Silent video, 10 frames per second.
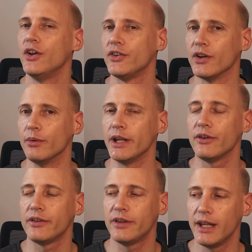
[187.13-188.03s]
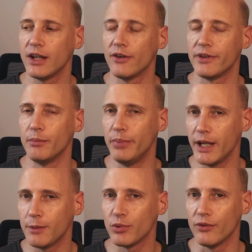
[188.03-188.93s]
So when you think of the
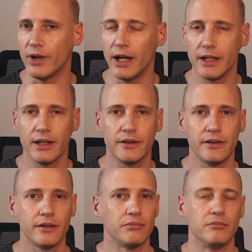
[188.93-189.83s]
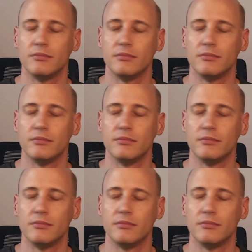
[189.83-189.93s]
big providers,